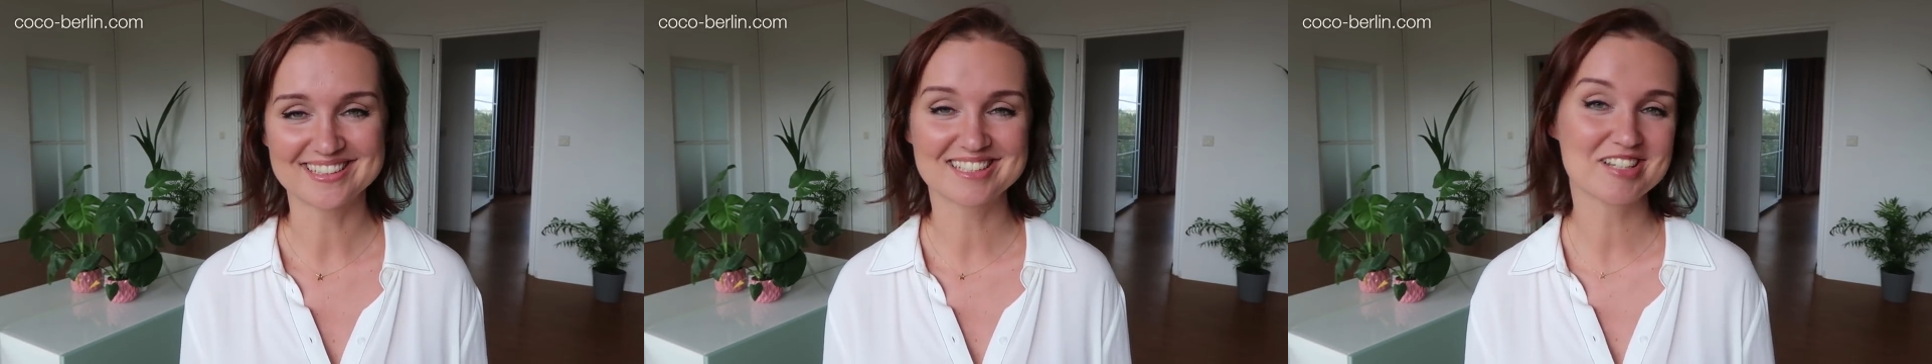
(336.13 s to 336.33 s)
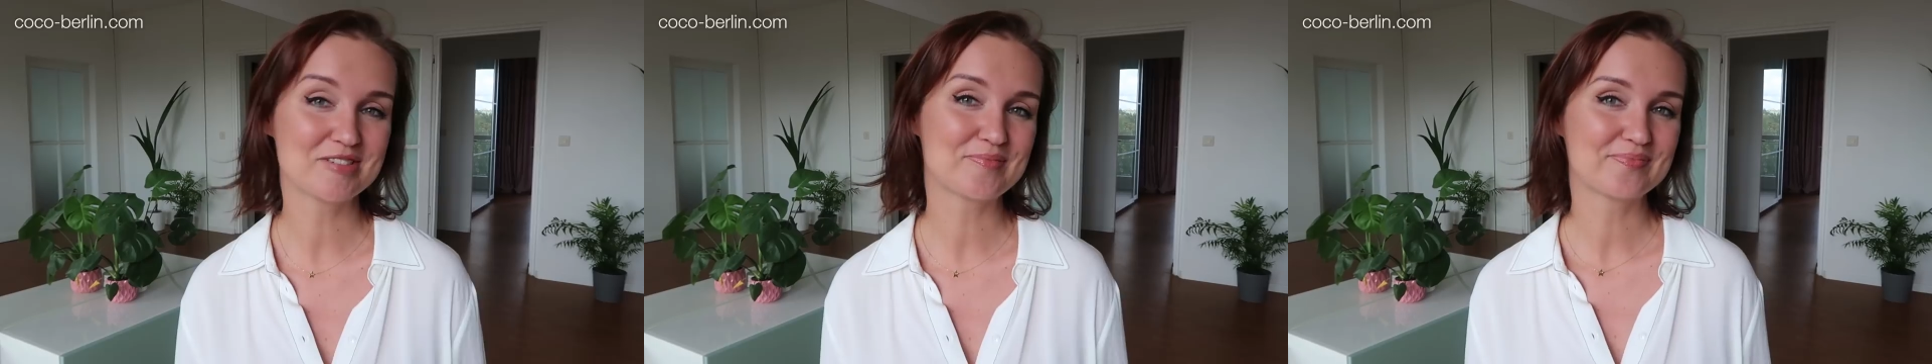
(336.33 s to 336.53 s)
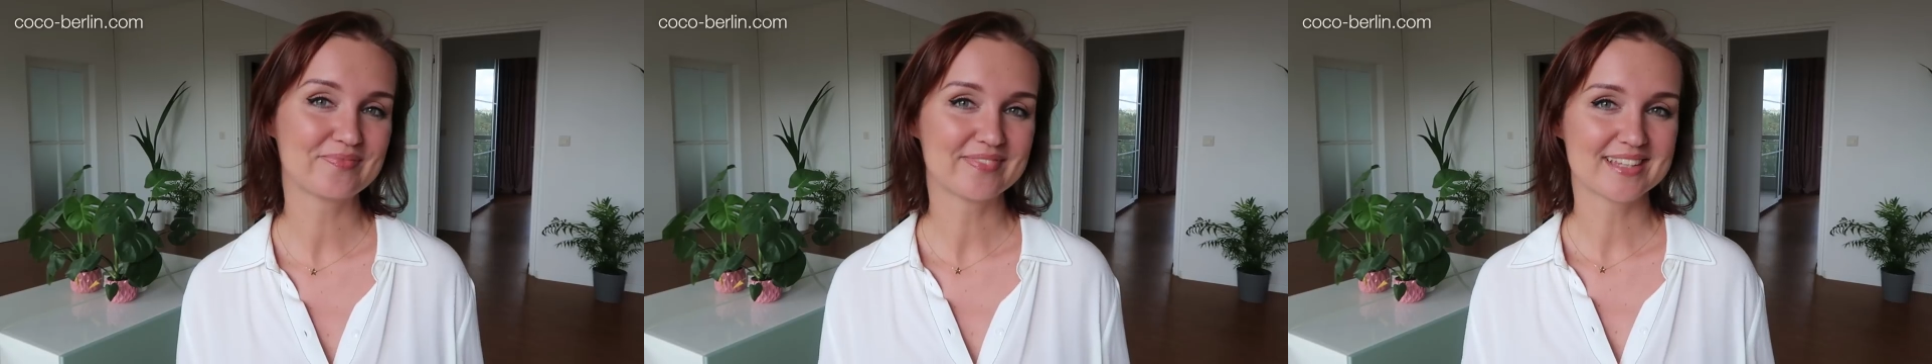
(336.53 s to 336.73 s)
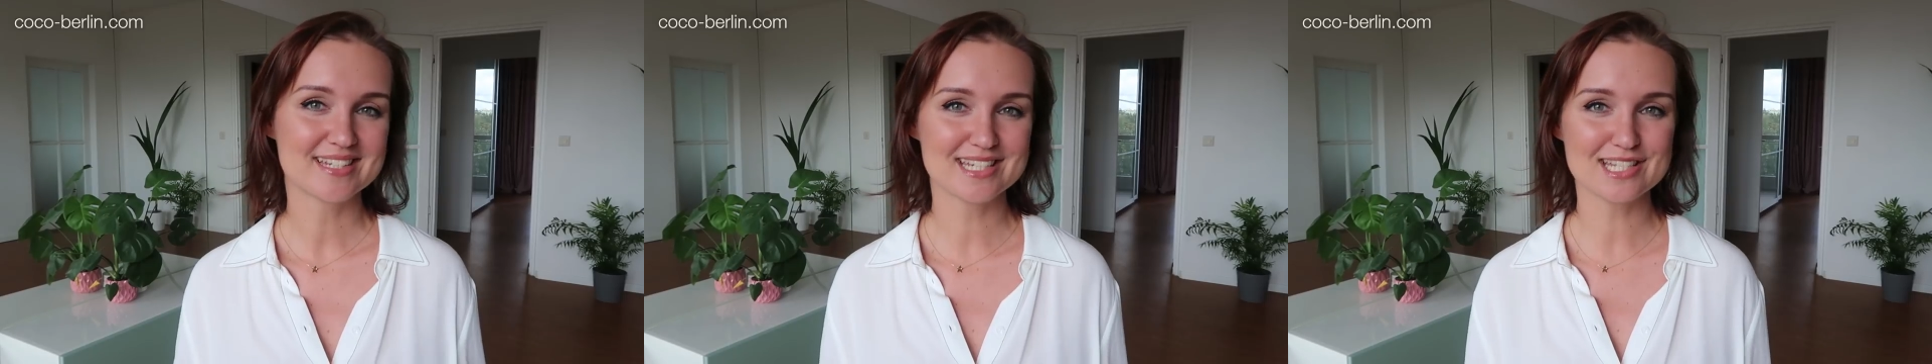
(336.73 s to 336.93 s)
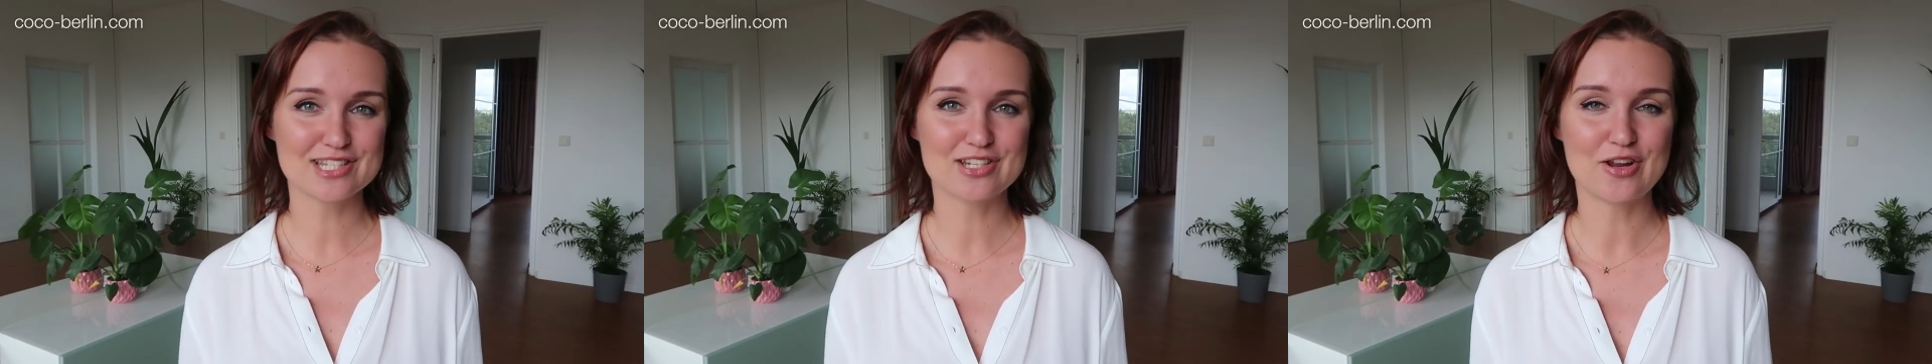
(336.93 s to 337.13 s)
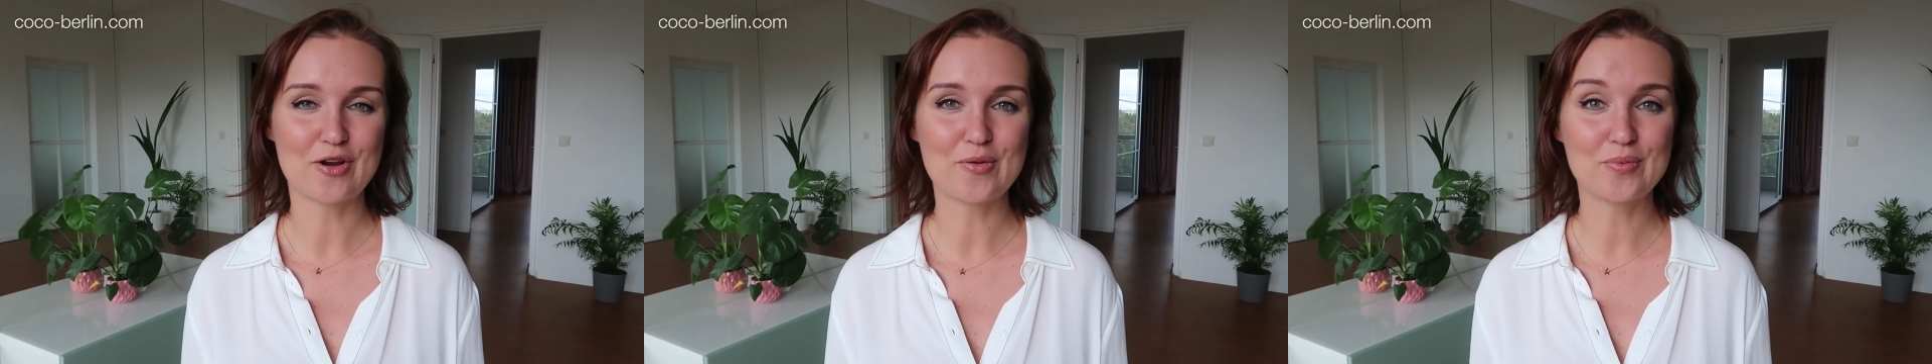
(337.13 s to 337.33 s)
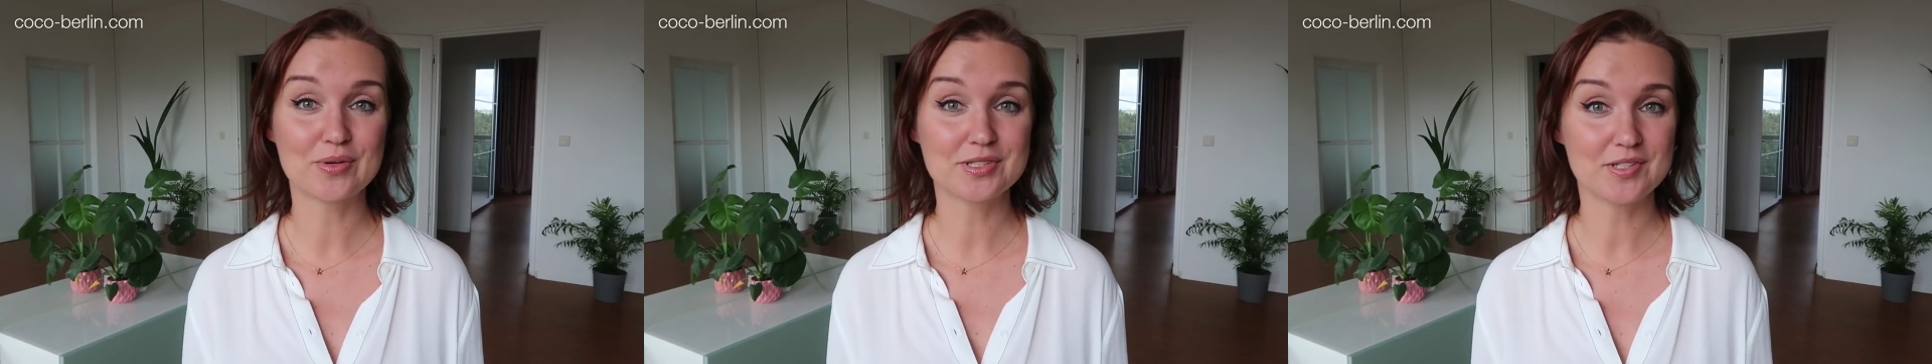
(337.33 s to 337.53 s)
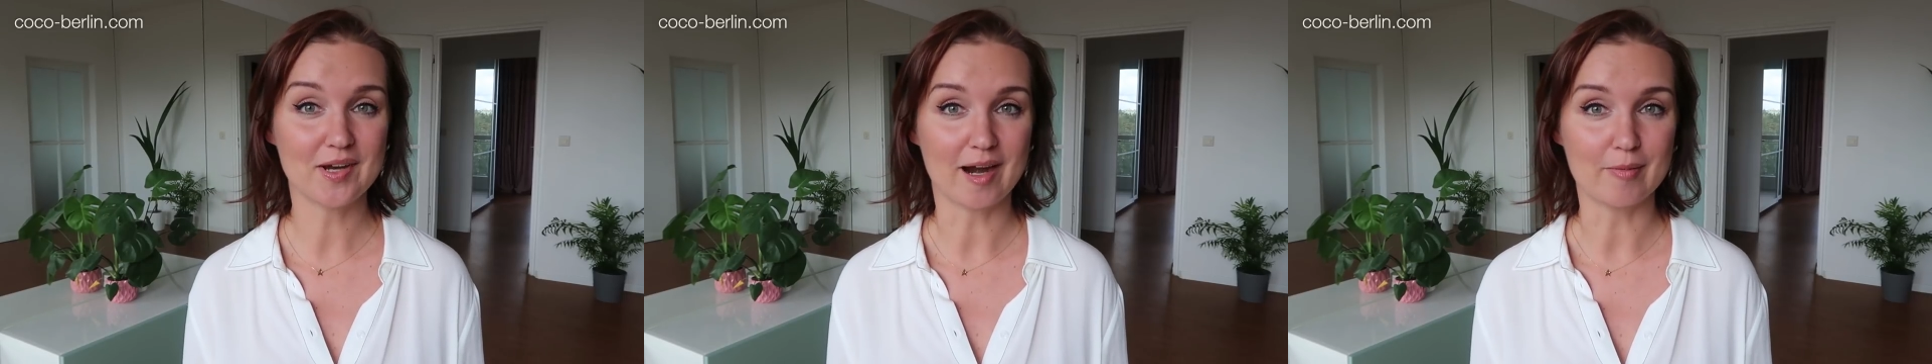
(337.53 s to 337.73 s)
So just know
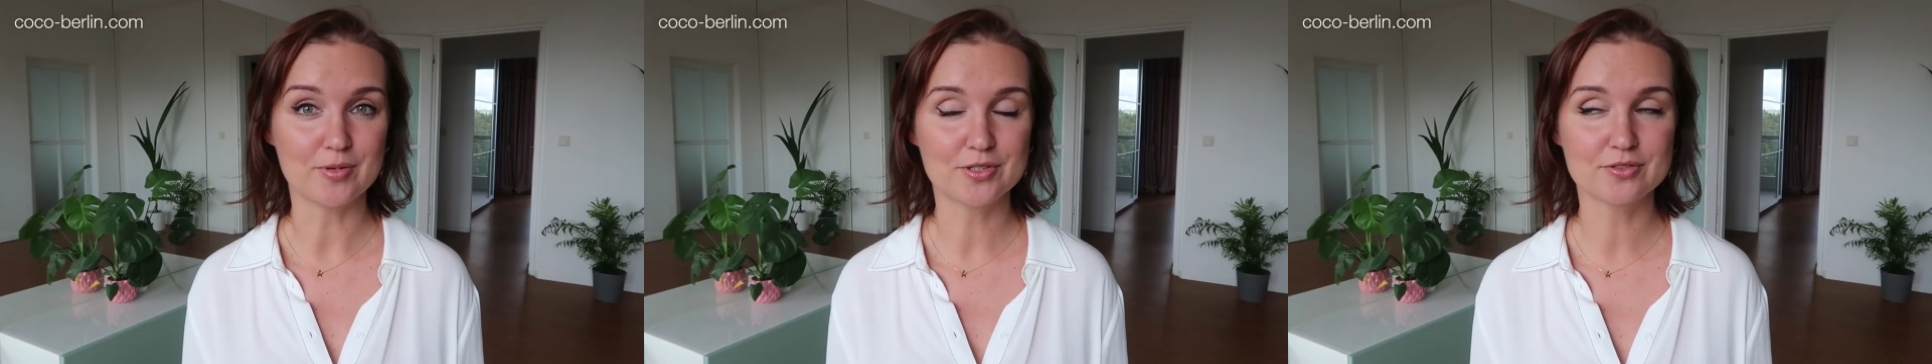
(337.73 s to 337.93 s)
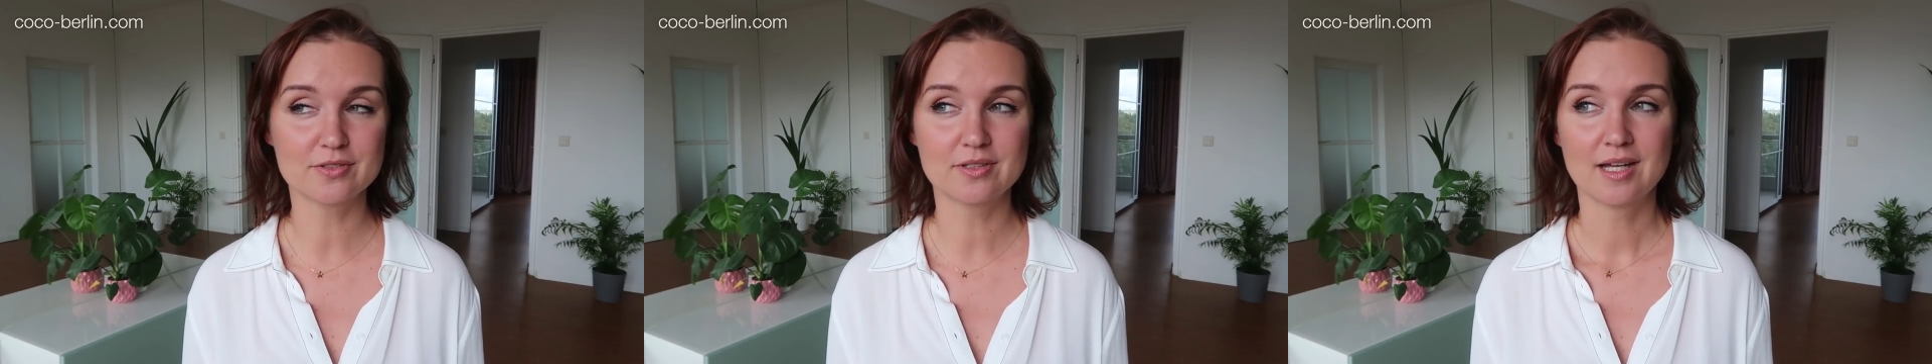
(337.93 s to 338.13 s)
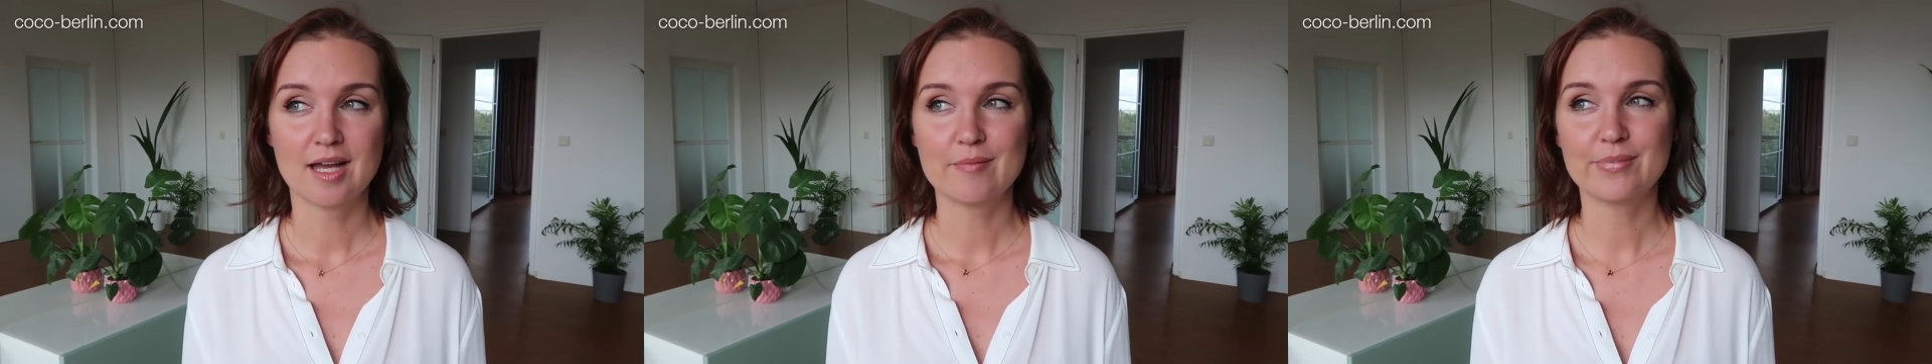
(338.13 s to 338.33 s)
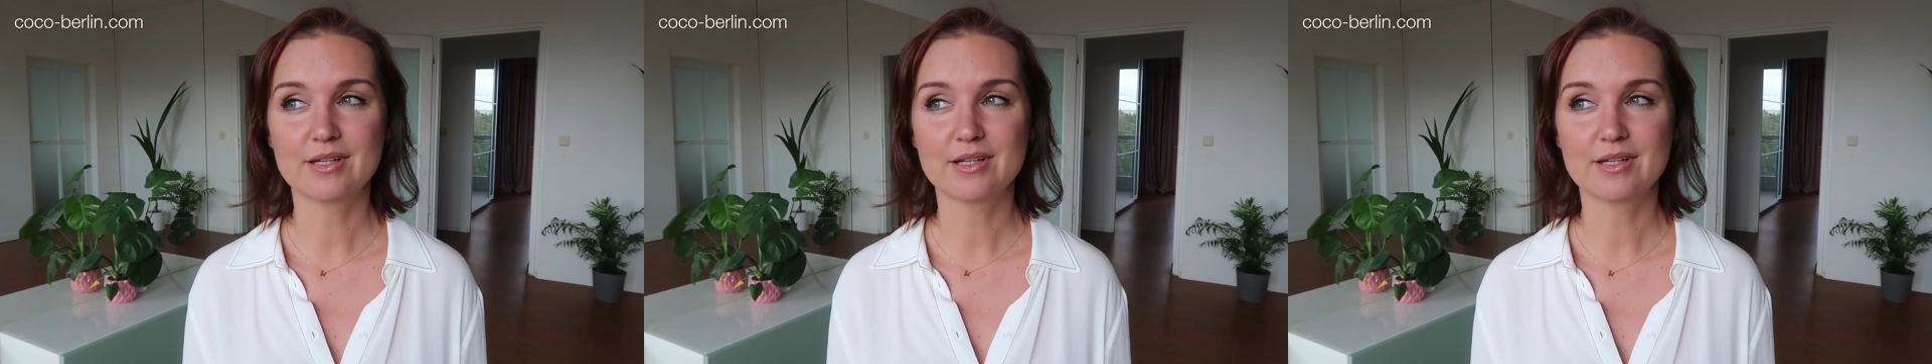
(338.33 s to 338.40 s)
what you're up to,